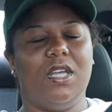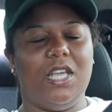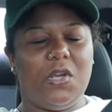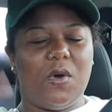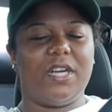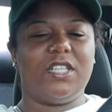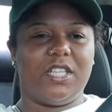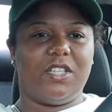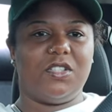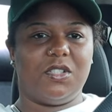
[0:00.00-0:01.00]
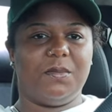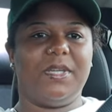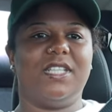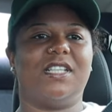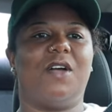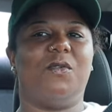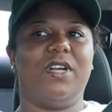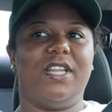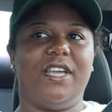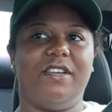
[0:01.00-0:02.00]
Iguana Joe's because I
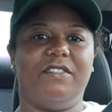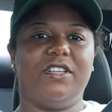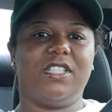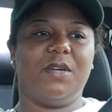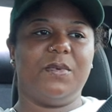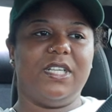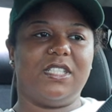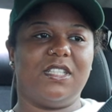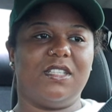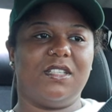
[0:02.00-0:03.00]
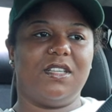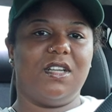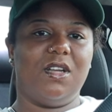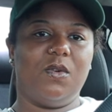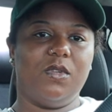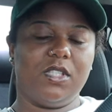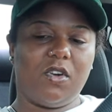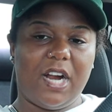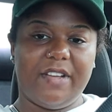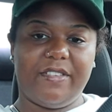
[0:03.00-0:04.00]
really, for some reason, was
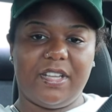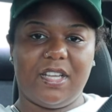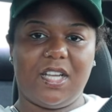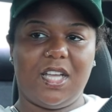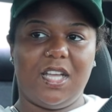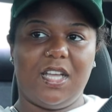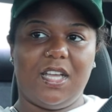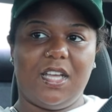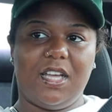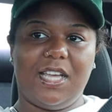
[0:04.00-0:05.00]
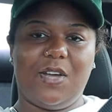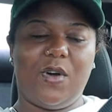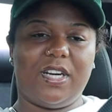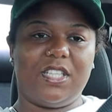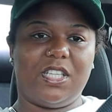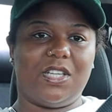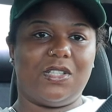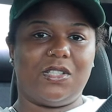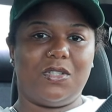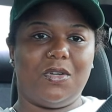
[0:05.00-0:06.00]
craving Iguana
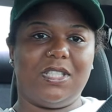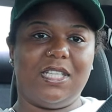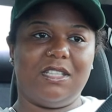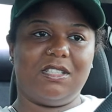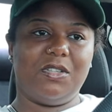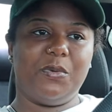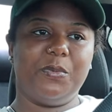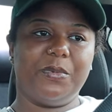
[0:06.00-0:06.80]
Joe's tortilla soup.